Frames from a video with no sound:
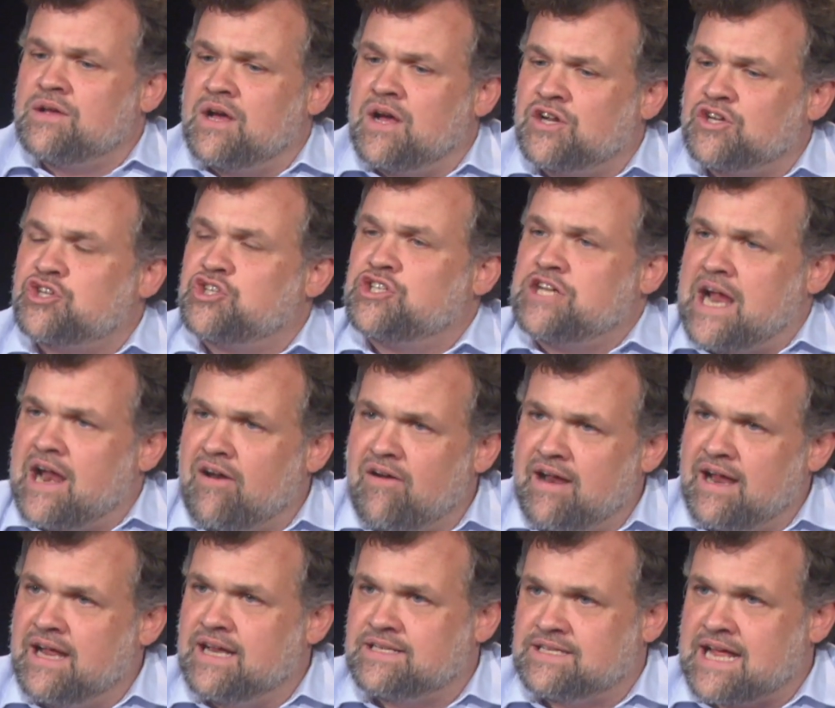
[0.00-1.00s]

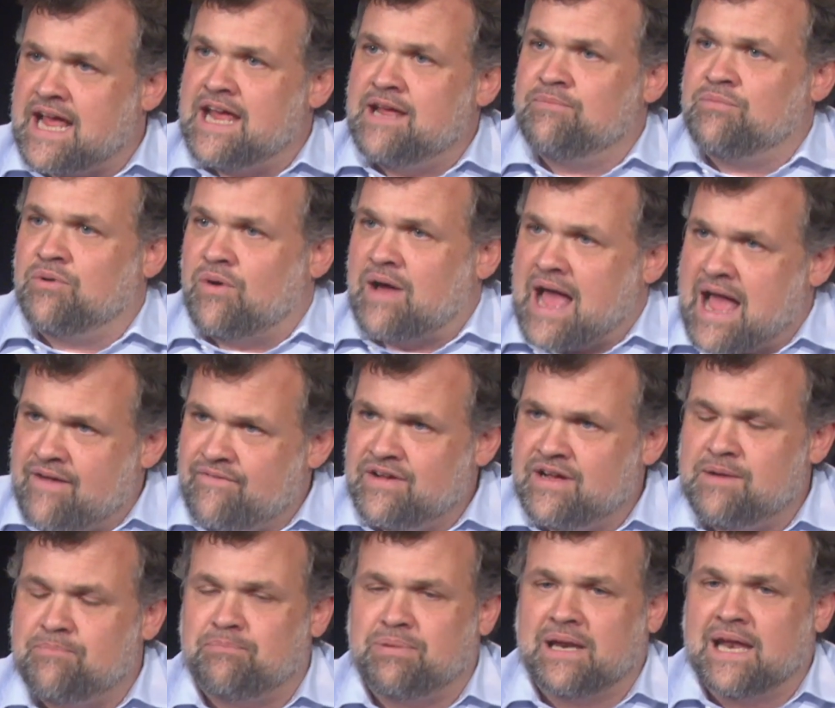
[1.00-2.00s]
Sharing a table,
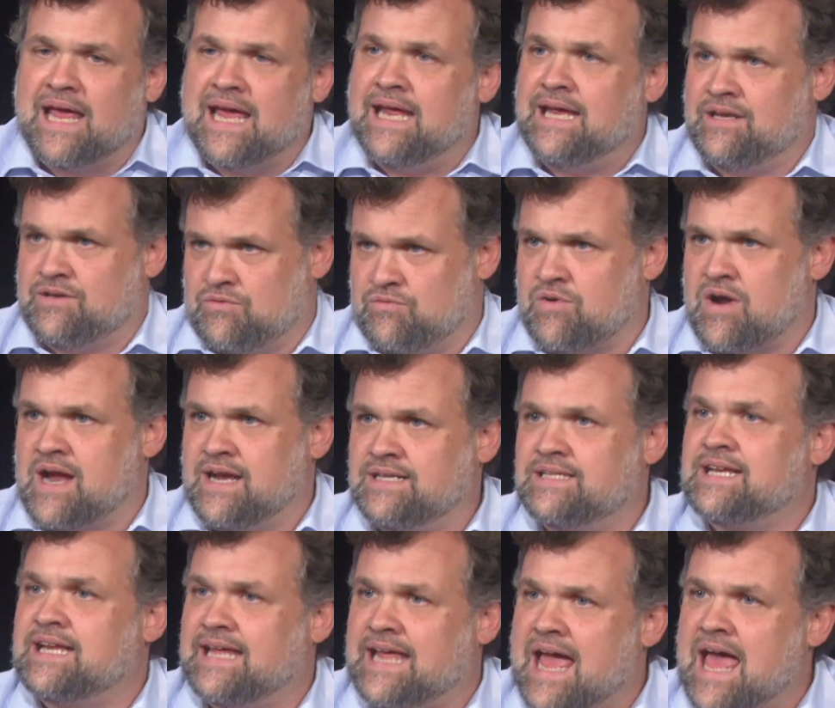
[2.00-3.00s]
having a plate, right,
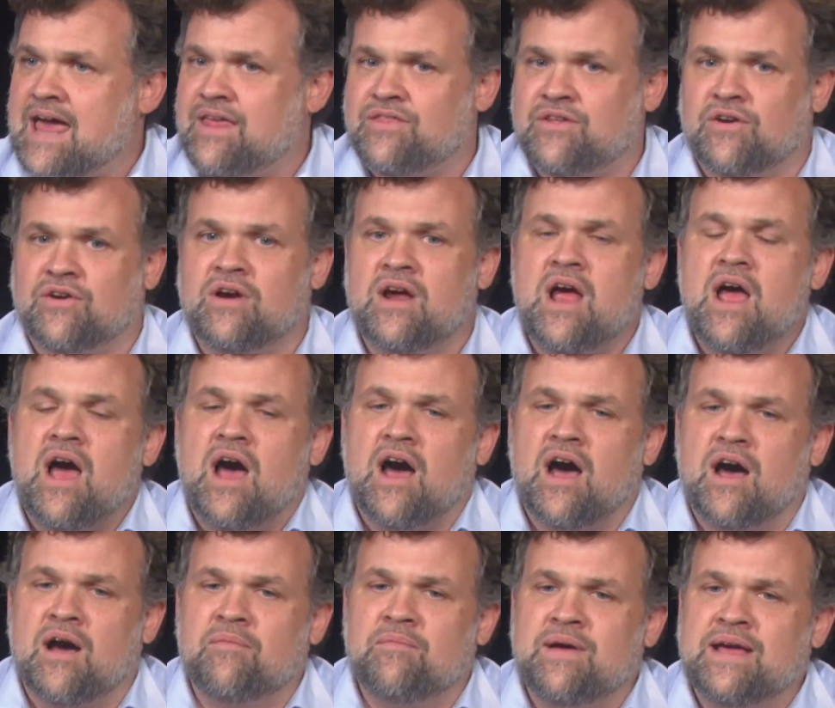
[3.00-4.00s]
together
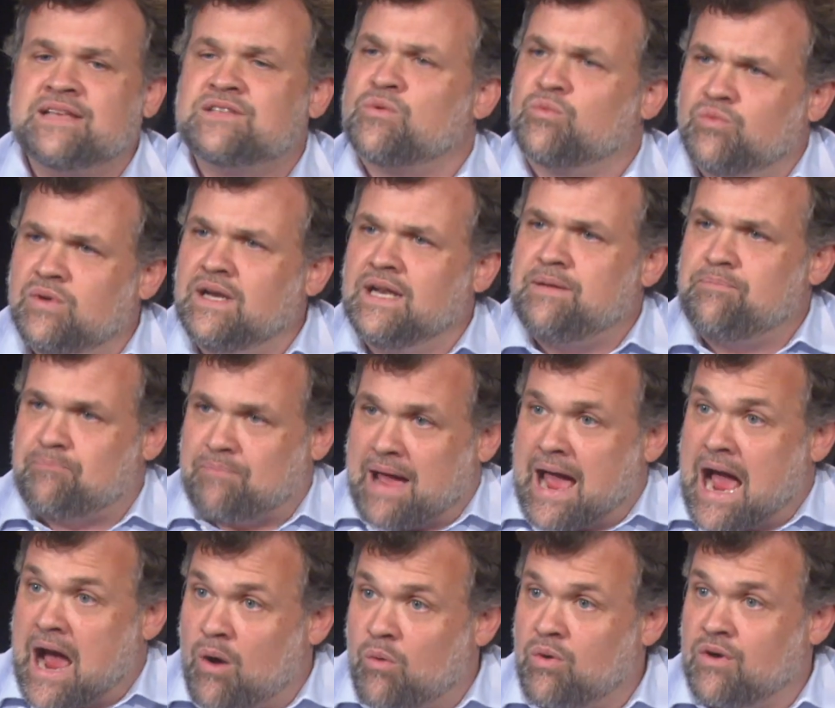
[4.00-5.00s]
is a really
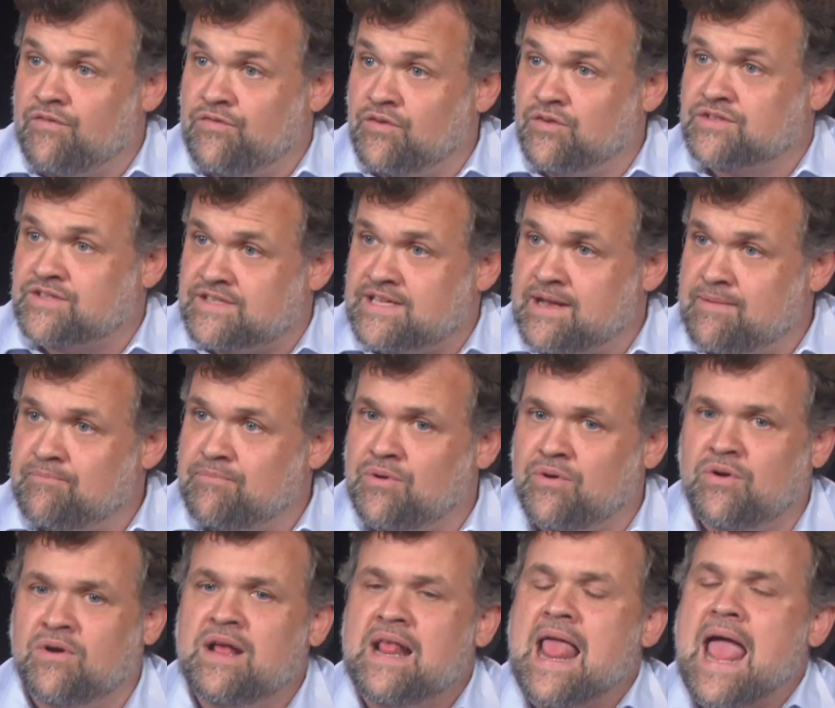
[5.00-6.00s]
powerful
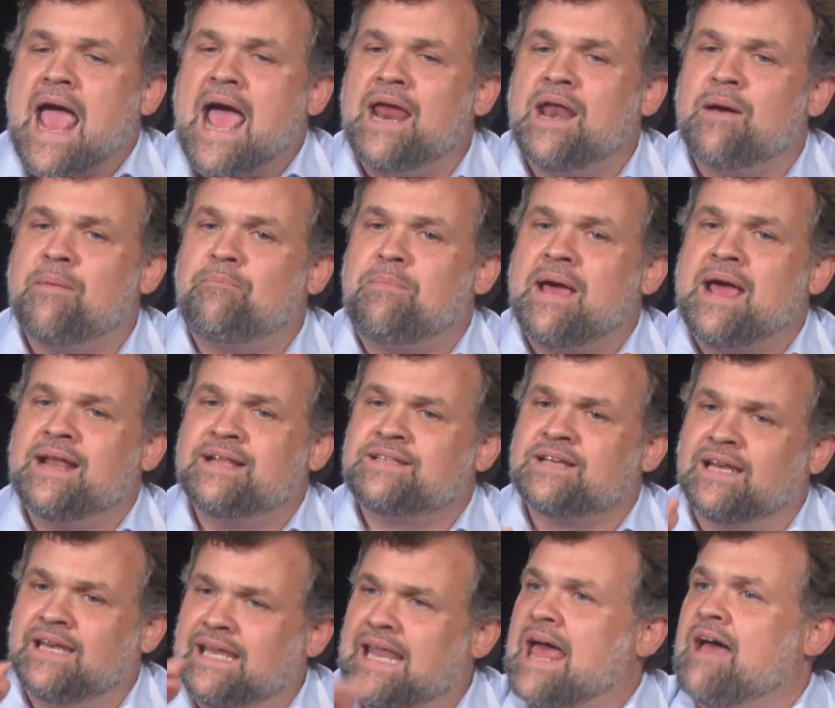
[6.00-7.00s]
symbol, and it's
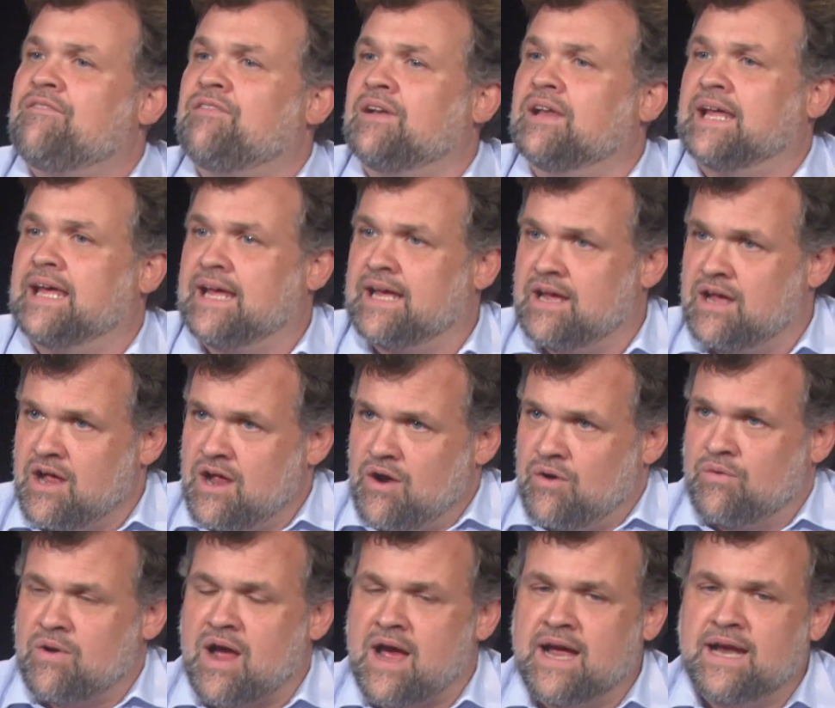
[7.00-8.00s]
a leveling,
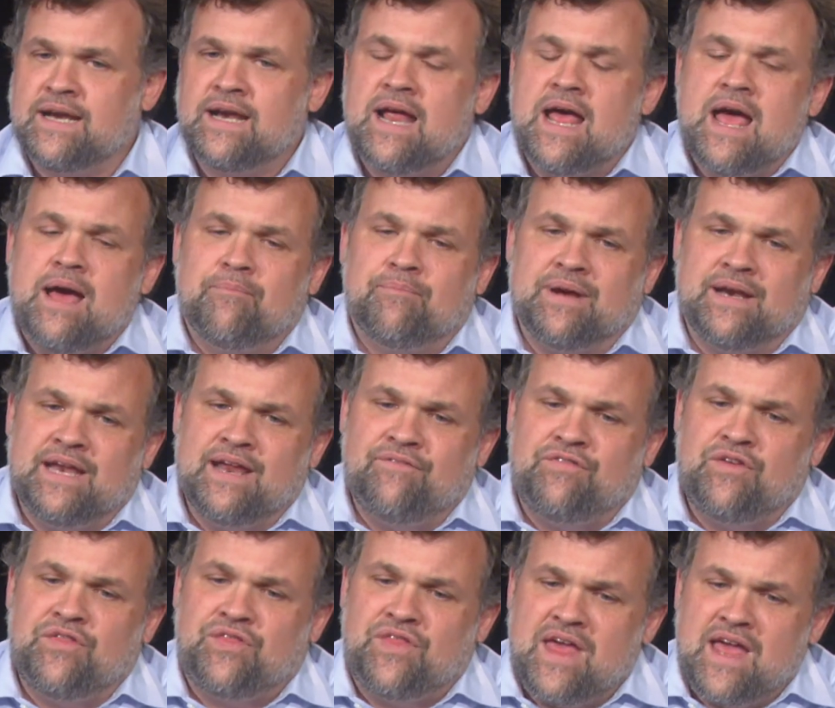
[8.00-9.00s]
right? But if
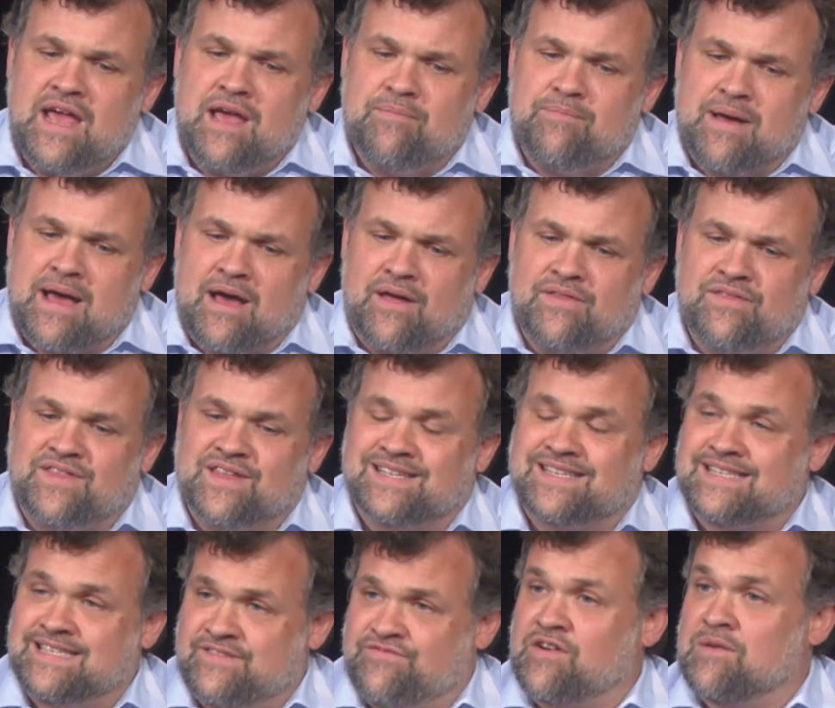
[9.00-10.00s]
you think about
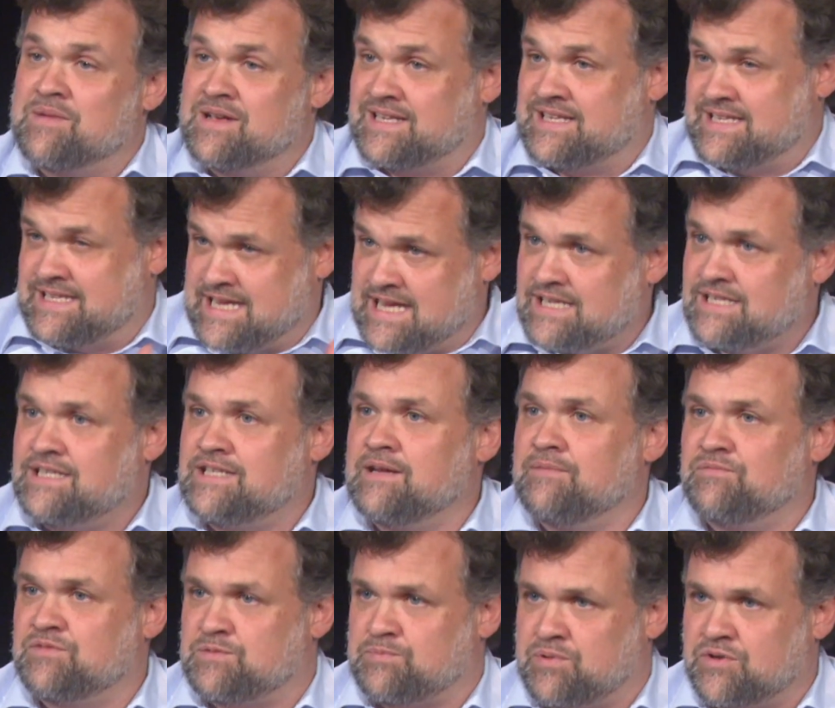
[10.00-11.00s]
this from a
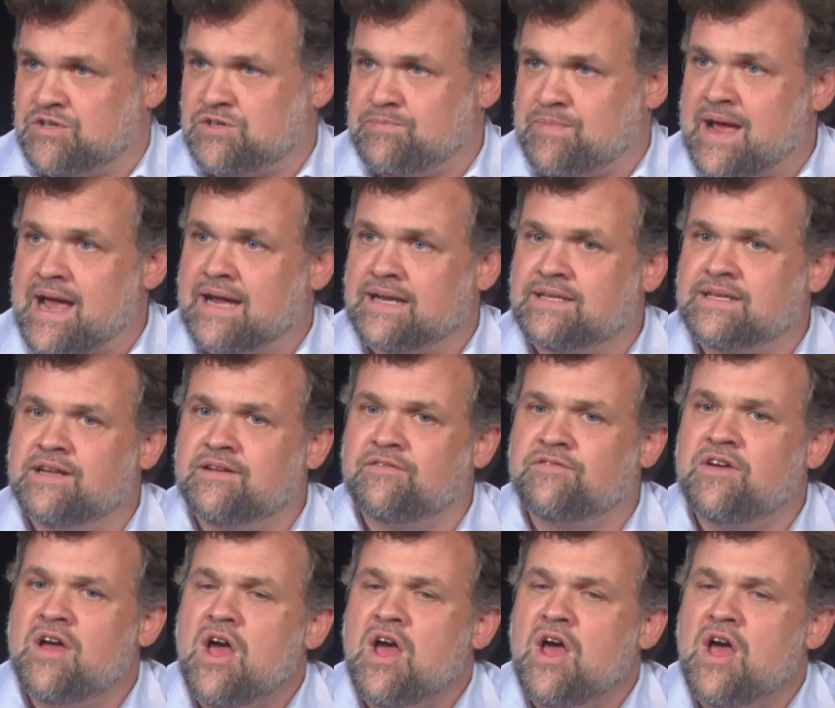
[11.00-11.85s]
systems perspective,